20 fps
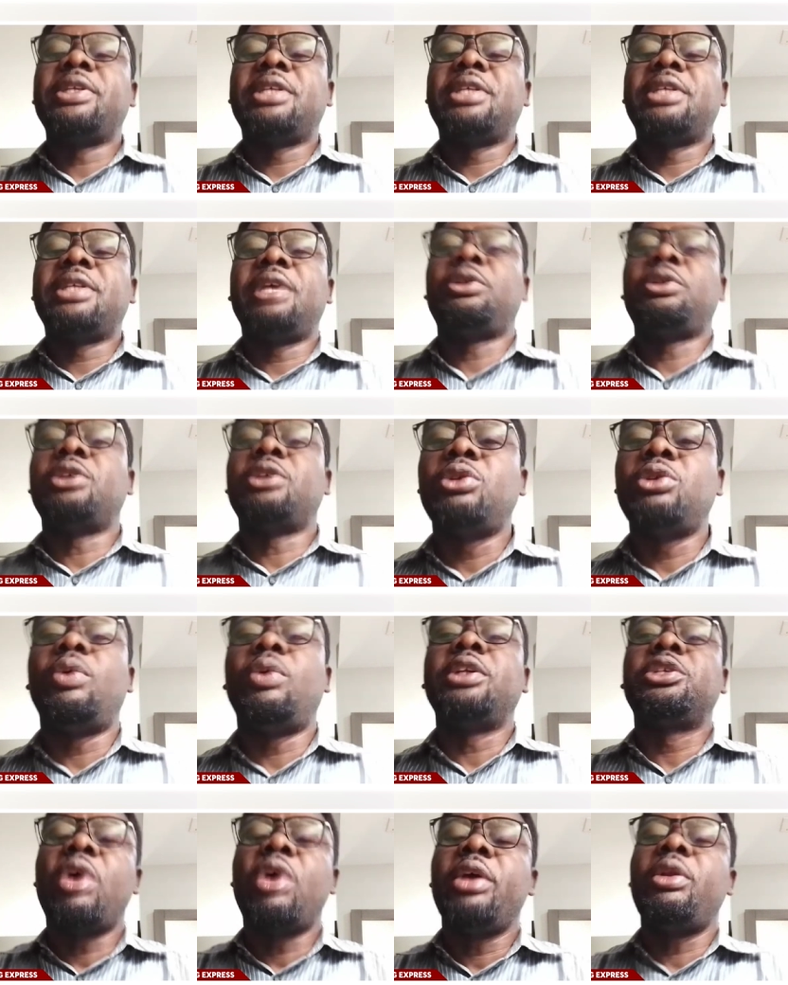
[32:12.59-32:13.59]
president doesn't know
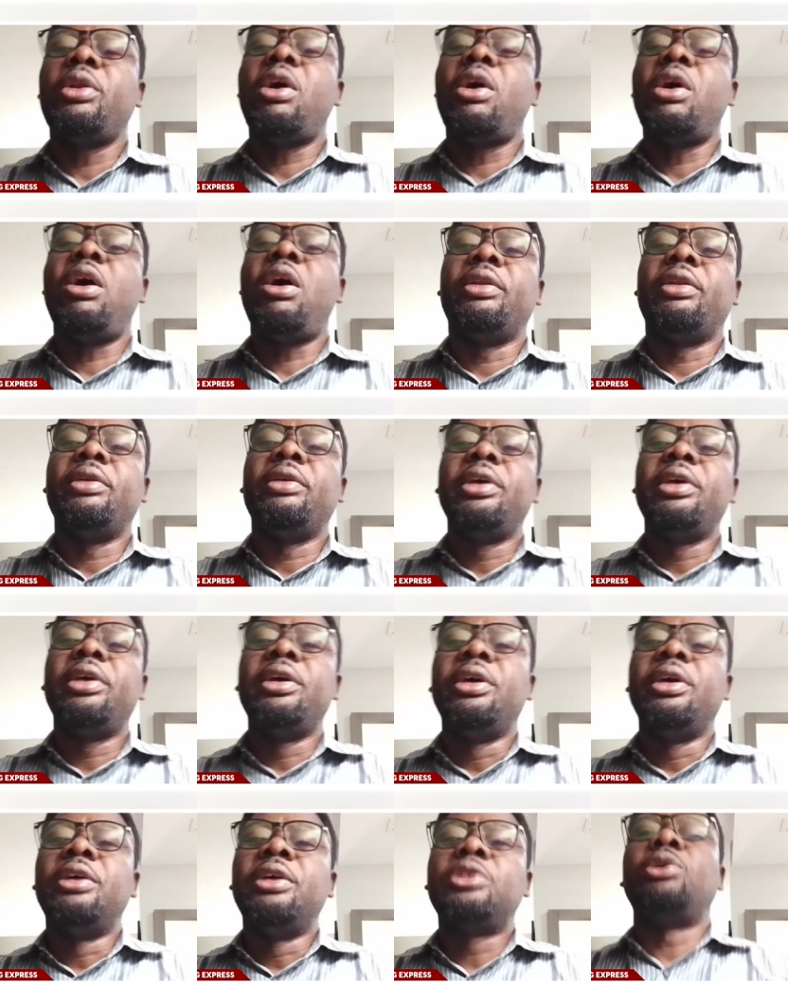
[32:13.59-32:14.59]
what's going on.
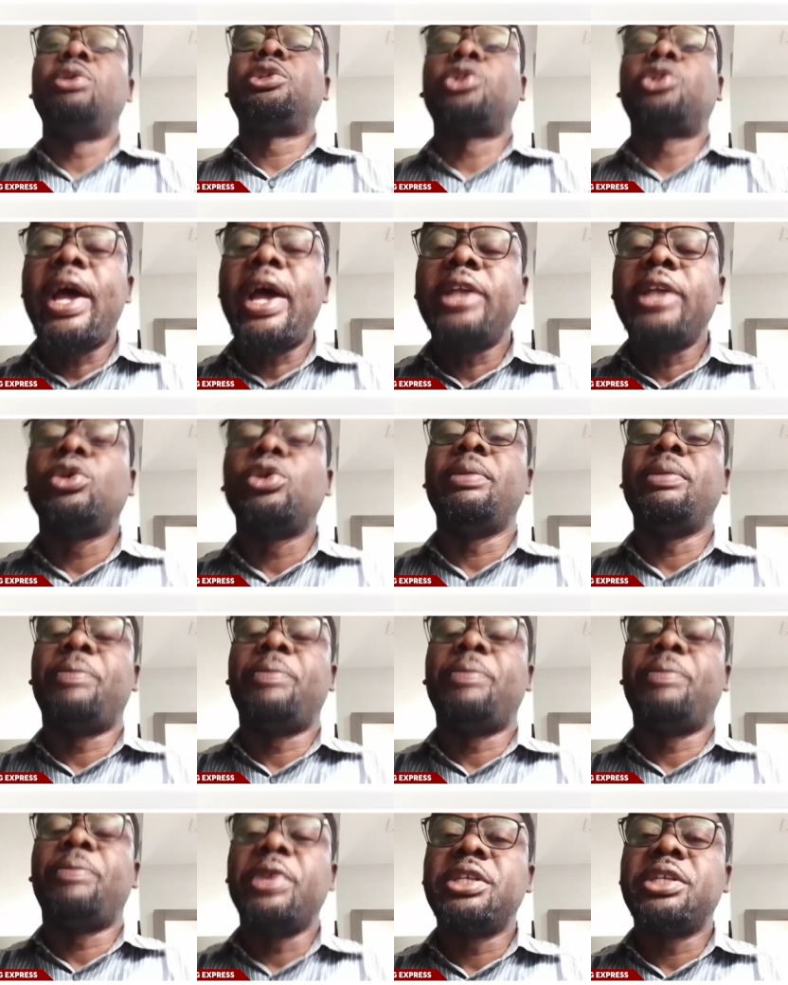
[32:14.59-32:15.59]
So try to make the
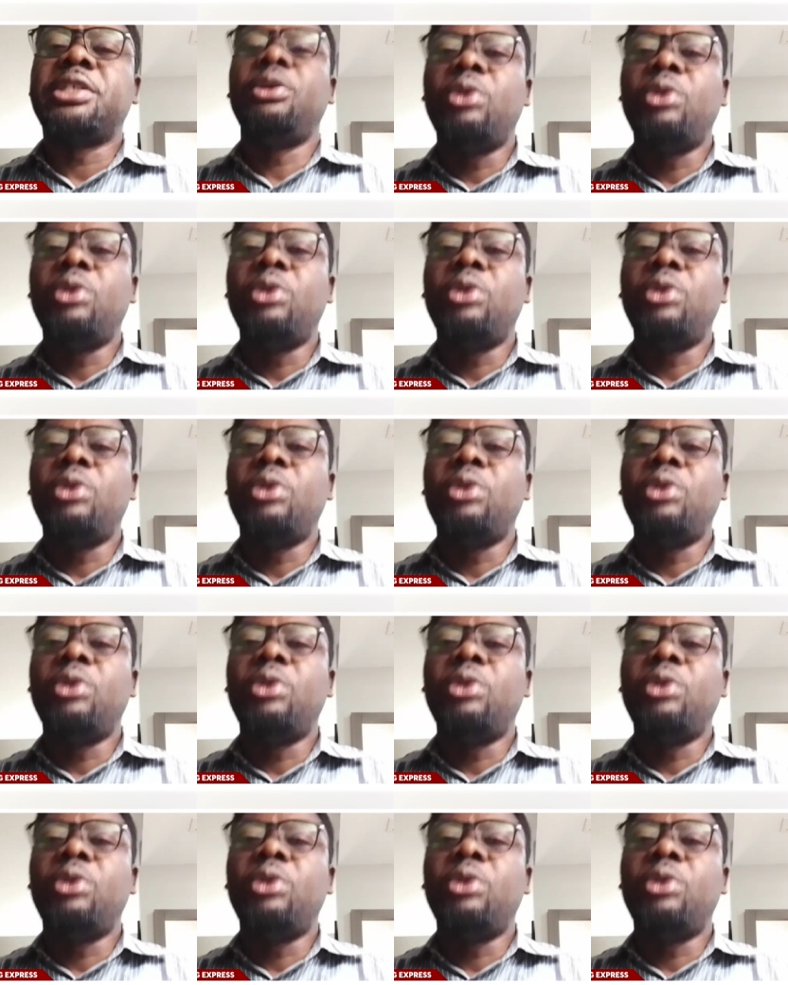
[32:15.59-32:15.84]
president know